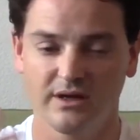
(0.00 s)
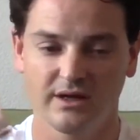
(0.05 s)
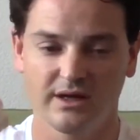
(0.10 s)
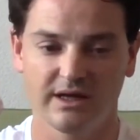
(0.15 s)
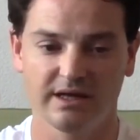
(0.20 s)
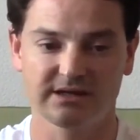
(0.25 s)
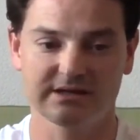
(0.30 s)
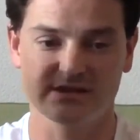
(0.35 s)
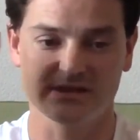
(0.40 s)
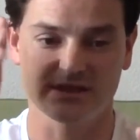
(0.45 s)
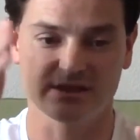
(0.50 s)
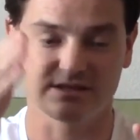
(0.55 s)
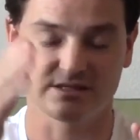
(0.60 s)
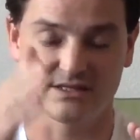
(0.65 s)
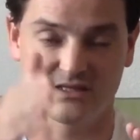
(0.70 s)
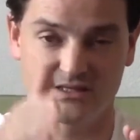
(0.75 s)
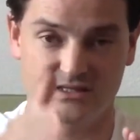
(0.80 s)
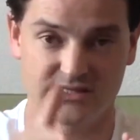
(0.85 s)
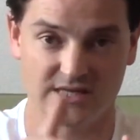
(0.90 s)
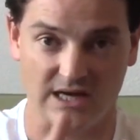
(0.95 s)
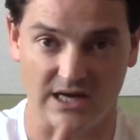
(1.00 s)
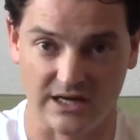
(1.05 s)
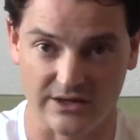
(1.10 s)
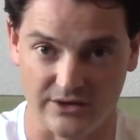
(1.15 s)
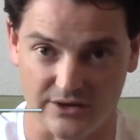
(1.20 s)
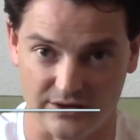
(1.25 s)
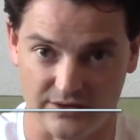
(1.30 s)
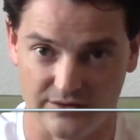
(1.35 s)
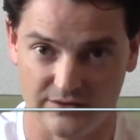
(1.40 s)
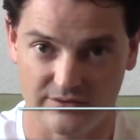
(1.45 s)
It's this
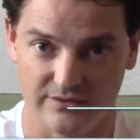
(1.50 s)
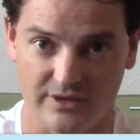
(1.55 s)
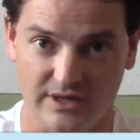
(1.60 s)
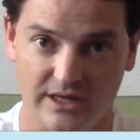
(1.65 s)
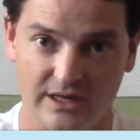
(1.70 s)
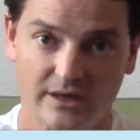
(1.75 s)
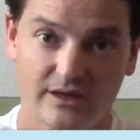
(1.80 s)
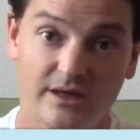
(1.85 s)
desire, right?